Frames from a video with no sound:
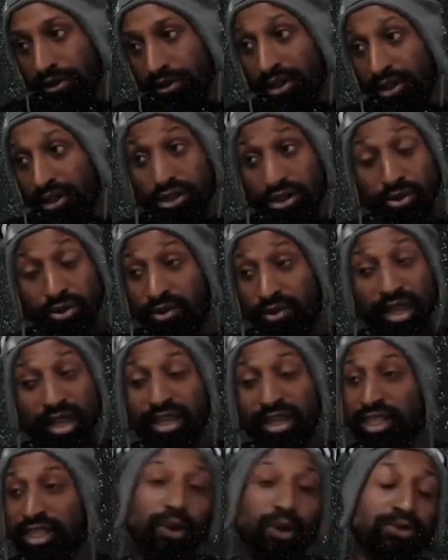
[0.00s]
that you think
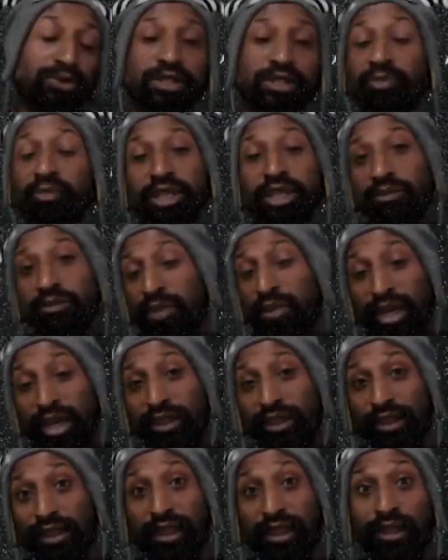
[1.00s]
is supposed to be the big
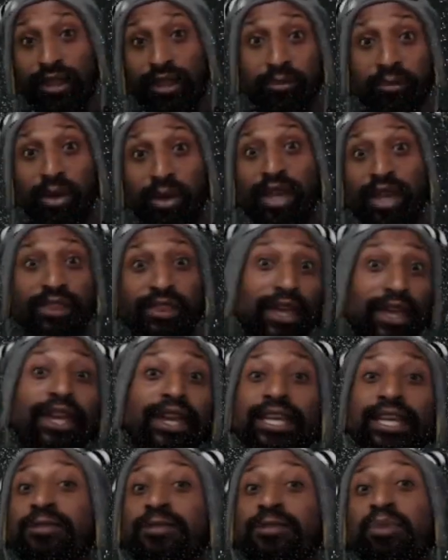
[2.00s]
thing. The big thing
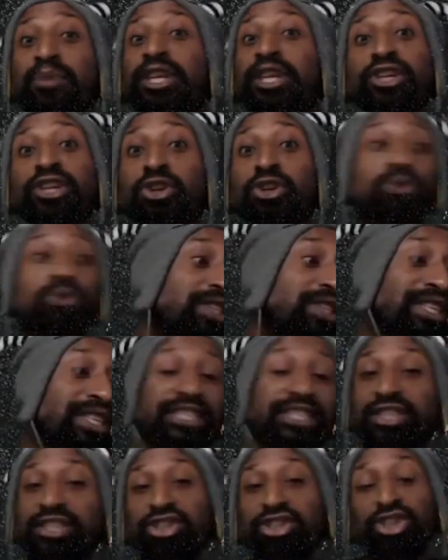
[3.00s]
has been you
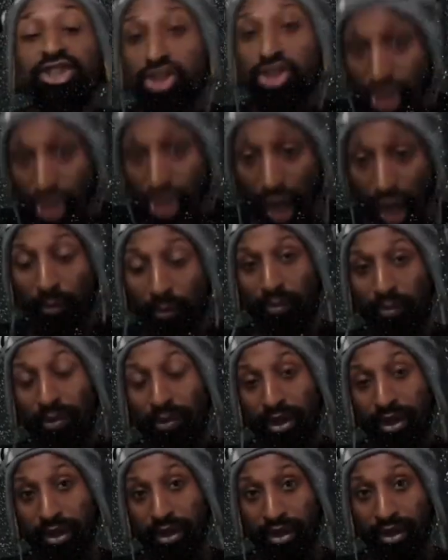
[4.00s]
since jump.
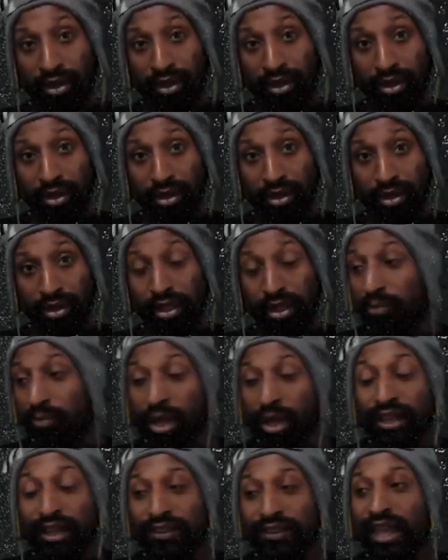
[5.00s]
The
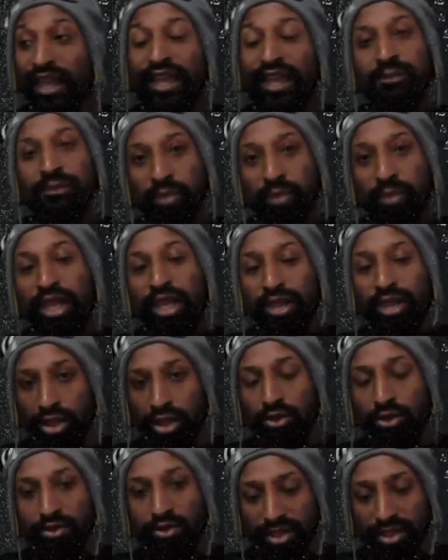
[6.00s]
big thing has been
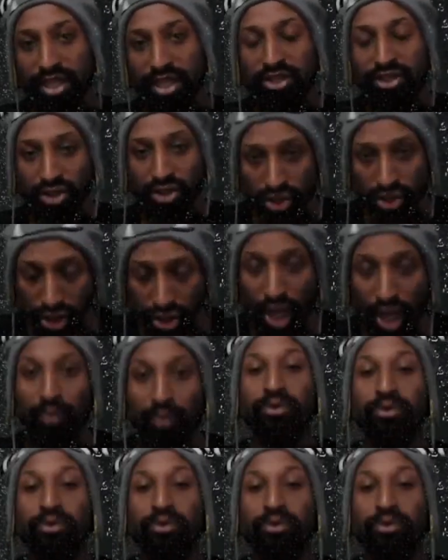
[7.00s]
you since jump.